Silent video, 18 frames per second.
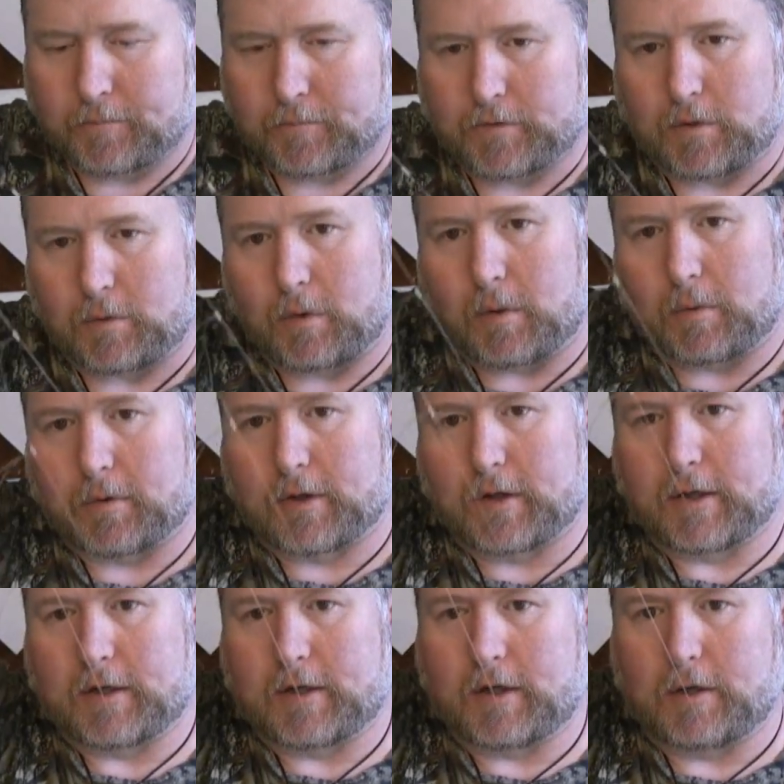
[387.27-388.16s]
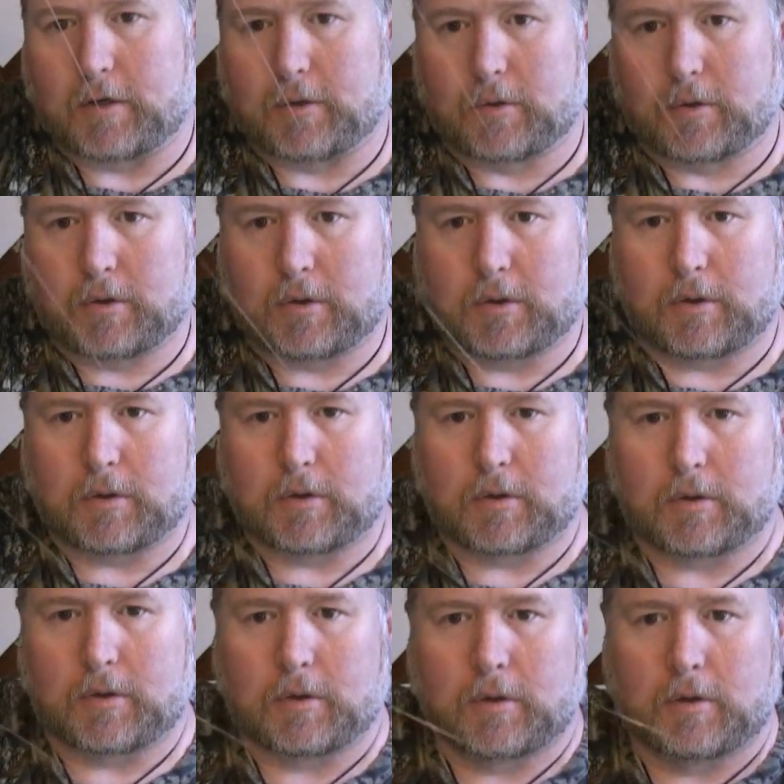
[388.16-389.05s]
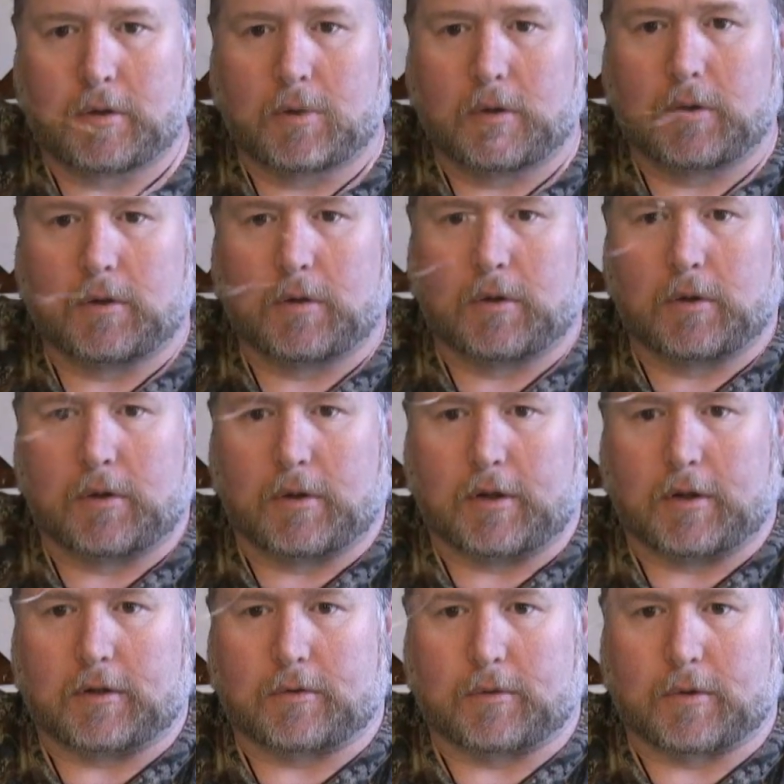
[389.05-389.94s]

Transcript: So what we're gonna do is